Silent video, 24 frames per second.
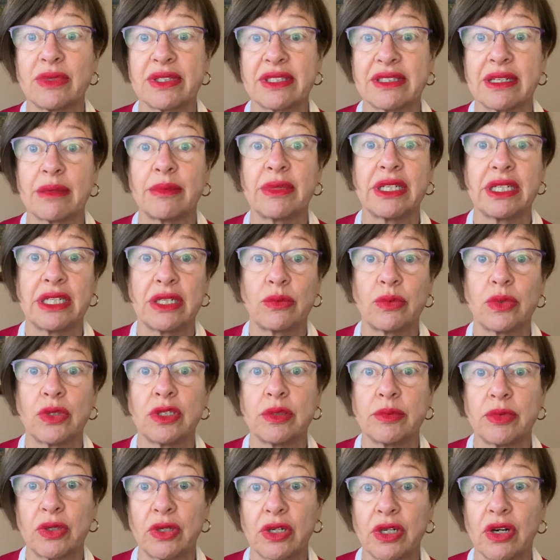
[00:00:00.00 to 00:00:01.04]
someone in a room
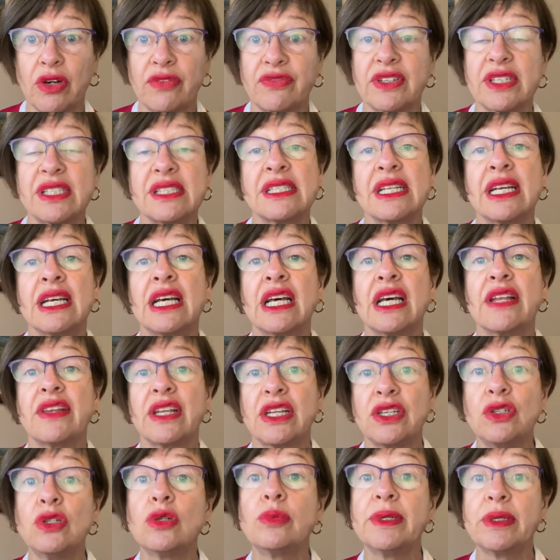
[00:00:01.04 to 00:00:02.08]
or an office, then
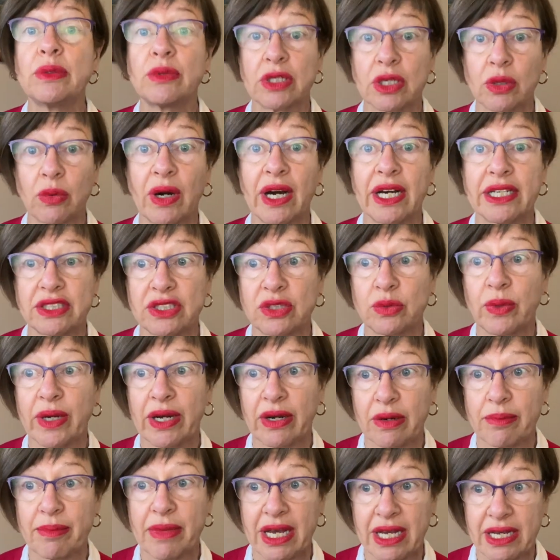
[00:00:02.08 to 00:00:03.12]
you'll be required to wear a
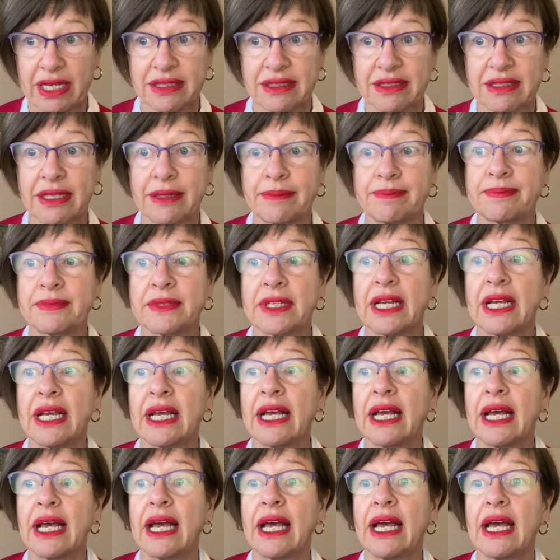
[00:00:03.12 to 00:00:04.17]
mask.
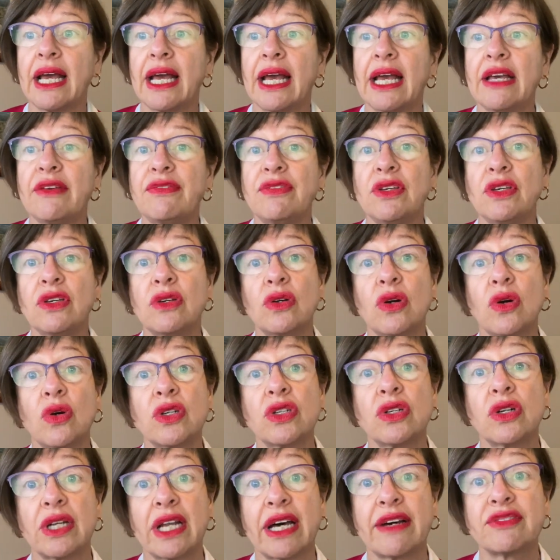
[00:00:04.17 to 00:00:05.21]
If you or
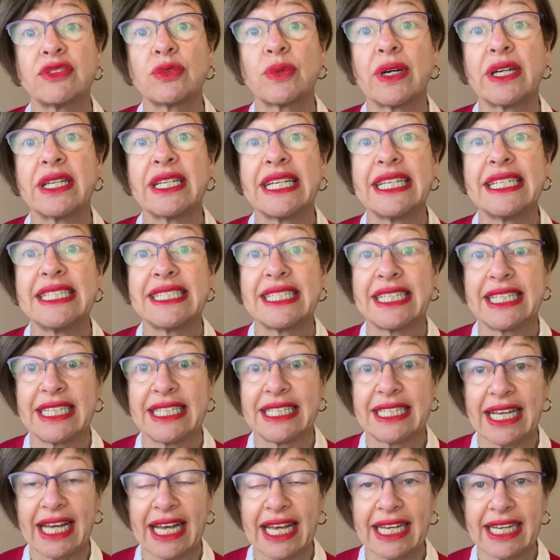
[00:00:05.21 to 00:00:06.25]
your loved one is in
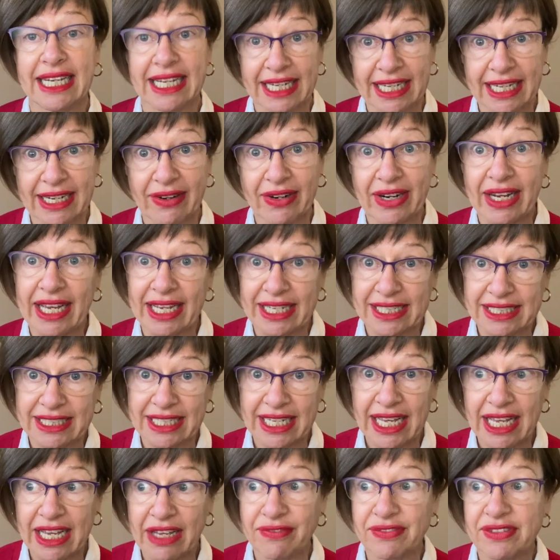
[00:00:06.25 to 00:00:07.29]
a Killara aged
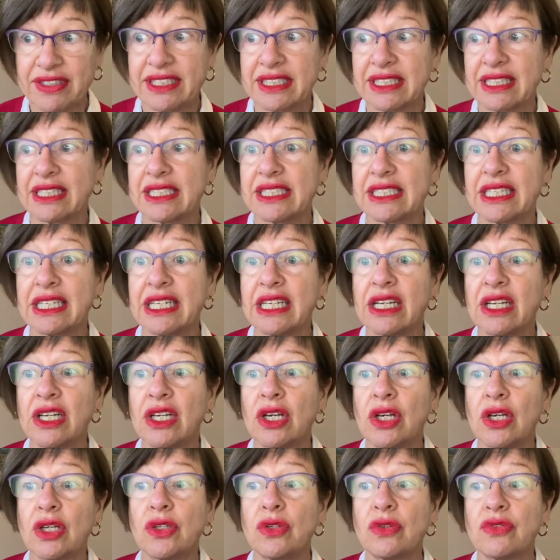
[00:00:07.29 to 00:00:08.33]
care facility,
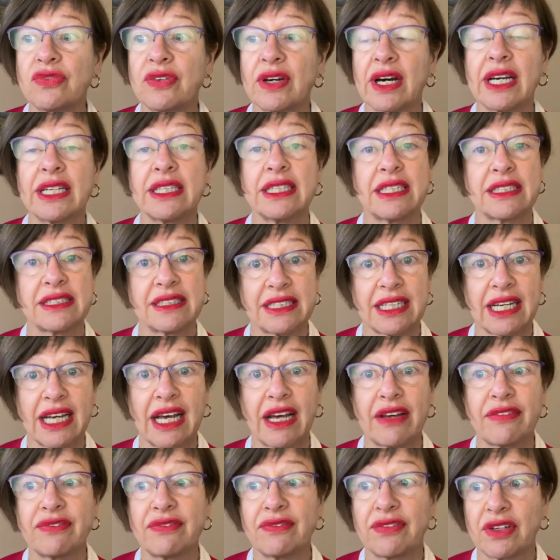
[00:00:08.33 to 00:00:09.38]
you'll find that
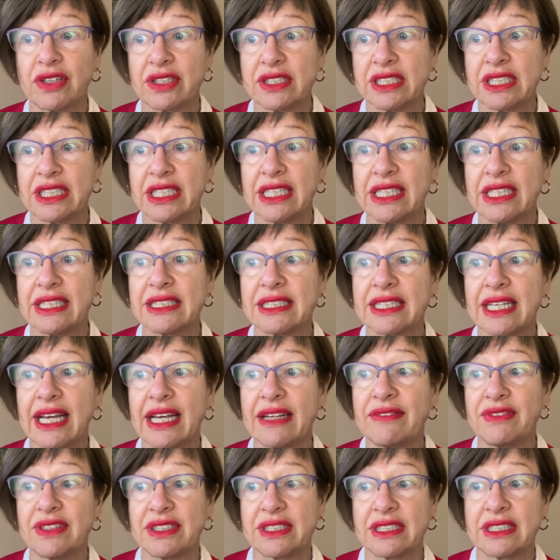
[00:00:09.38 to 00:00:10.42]
staff, volunteers and
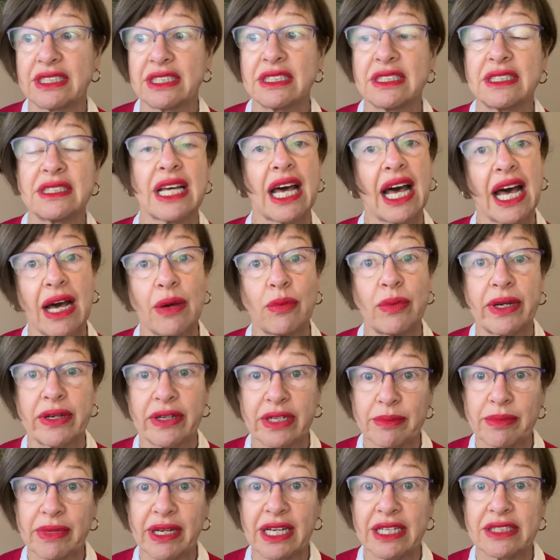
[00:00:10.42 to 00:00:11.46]
visitors are
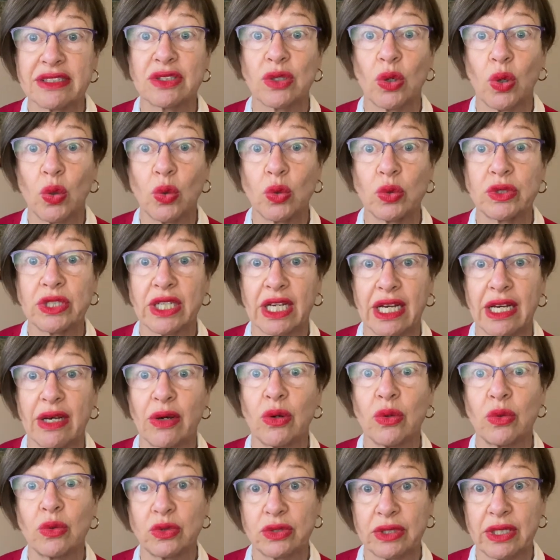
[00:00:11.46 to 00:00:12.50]
wearing masks
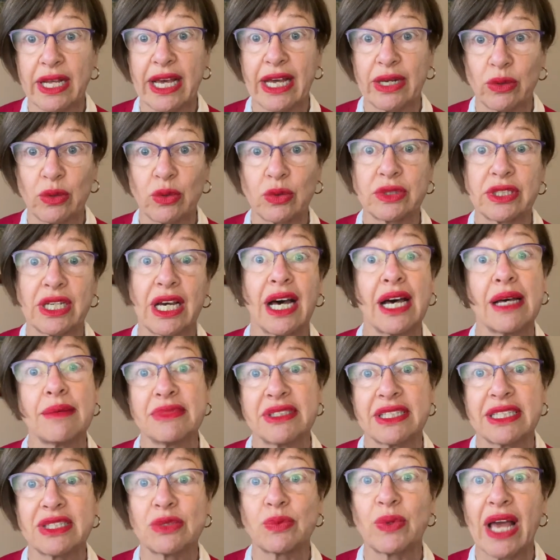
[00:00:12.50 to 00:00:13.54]
at all times,
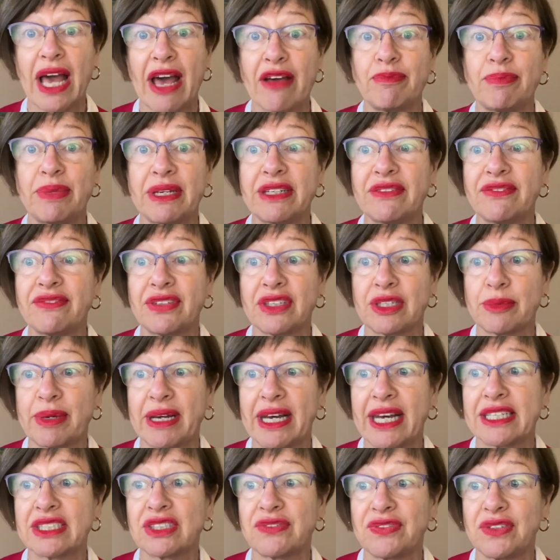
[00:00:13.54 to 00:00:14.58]
as we have been for the
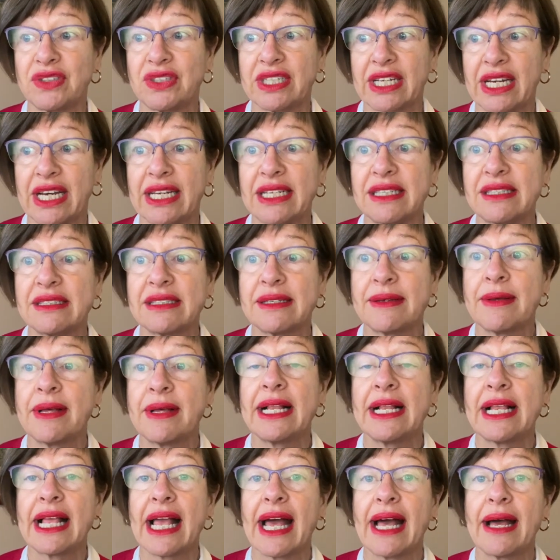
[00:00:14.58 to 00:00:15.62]
past few days.
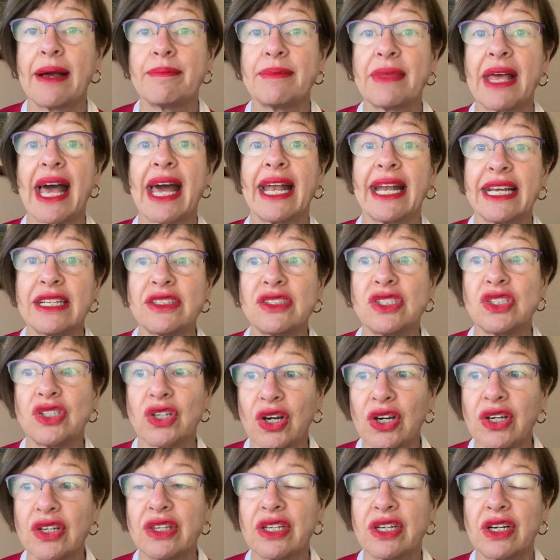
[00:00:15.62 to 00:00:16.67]
And as you
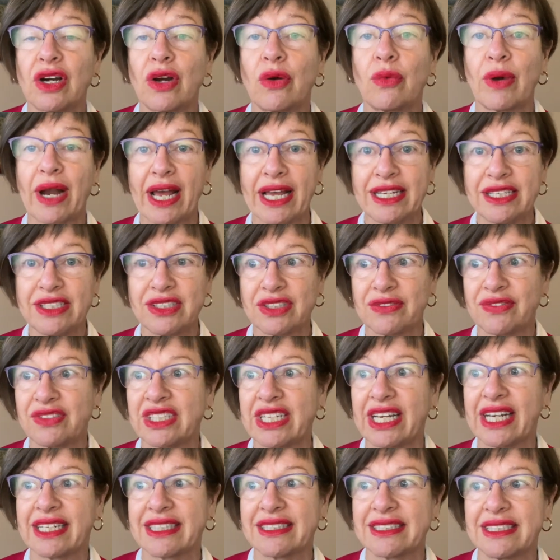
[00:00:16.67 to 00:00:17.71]
know, there are a range of
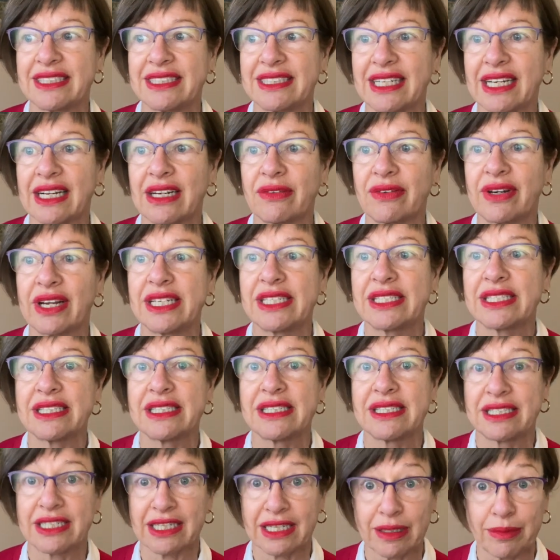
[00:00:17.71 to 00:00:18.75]
checks and declarations
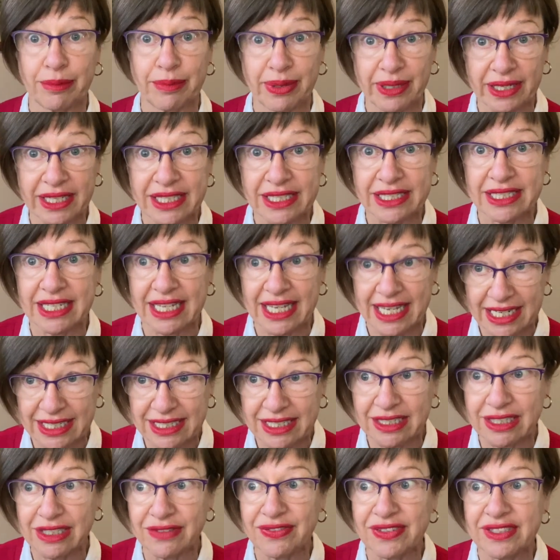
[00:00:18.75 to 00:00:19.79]
to complete to enter
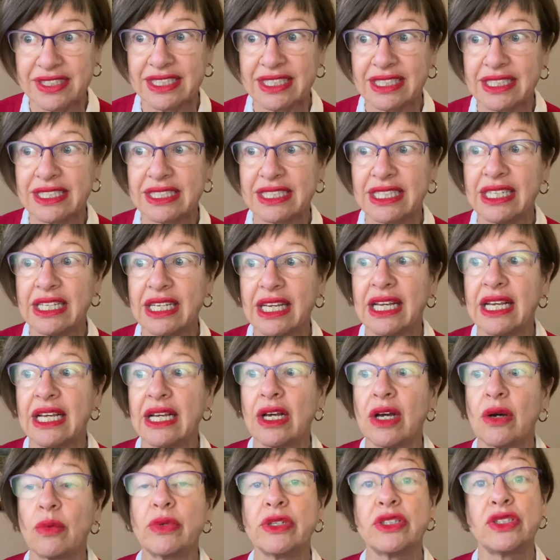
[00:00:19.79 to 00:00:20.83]
the facility,
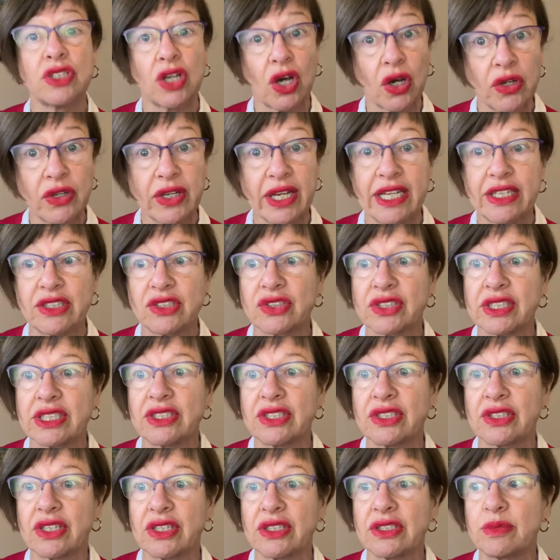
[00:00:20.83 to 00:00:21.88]
with no entry to
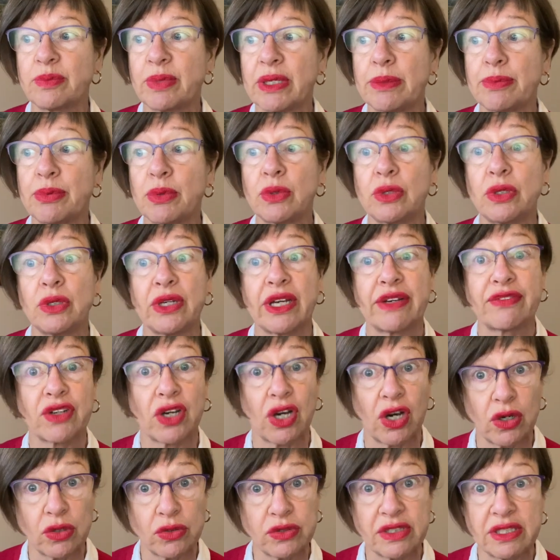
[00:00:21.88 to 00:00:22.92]
those people who have
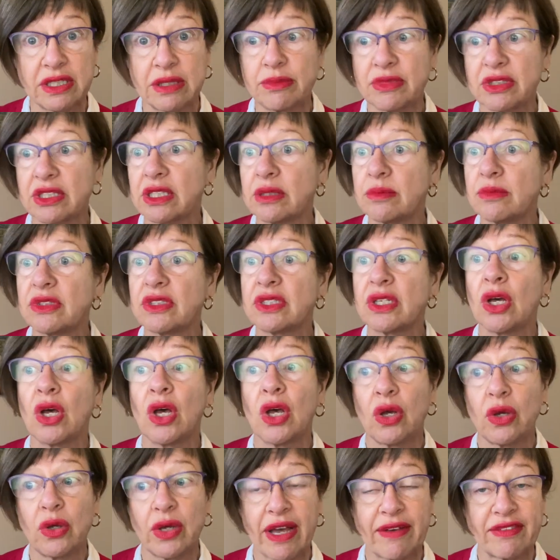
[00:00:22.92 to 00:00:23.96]
cold symptoms,
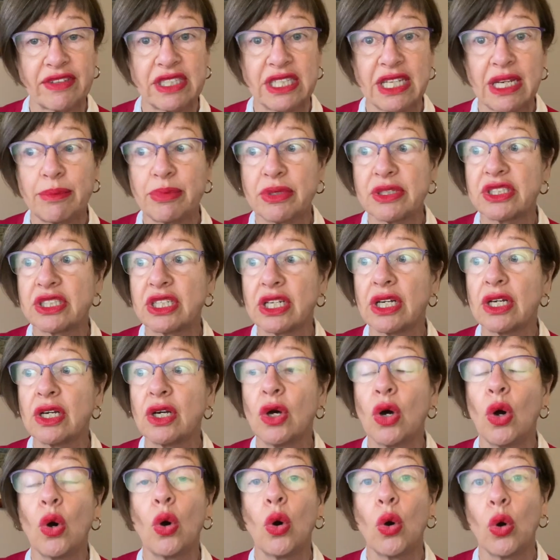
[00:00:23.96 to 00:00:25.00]
who have a temperature,
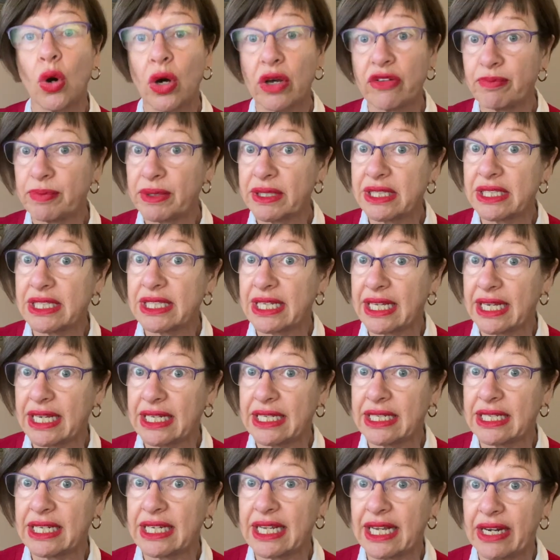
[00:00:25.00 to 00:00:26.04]
or have been in
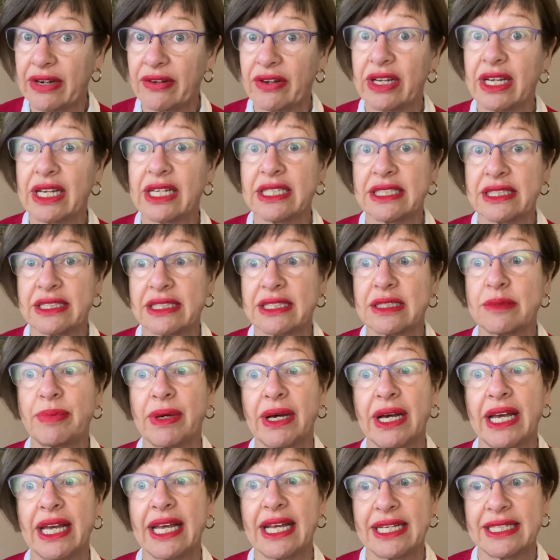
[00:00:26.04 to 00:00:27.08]
an area listed
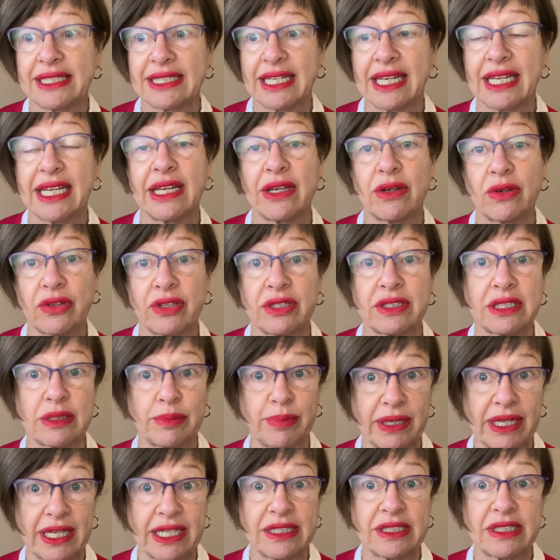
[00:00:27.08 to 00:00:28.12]
by SA Health as a
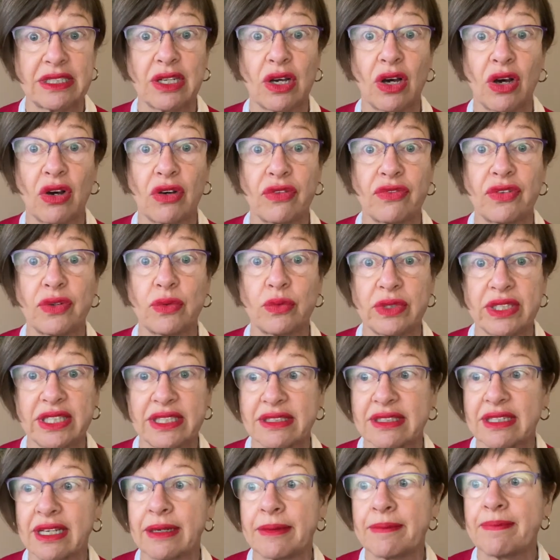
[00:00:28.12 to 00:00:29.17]
place of
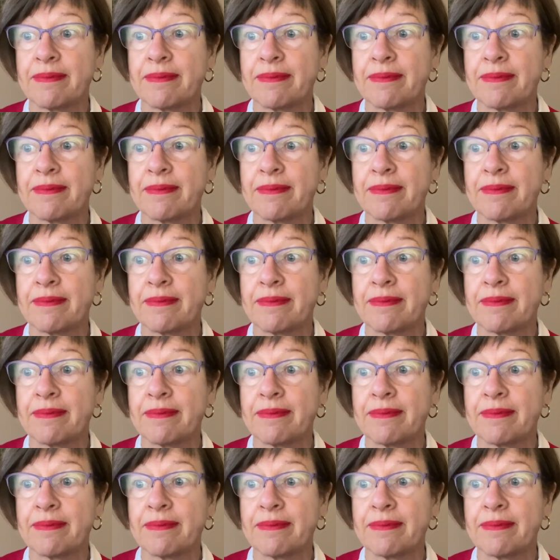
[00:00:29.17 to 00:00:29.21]
risk.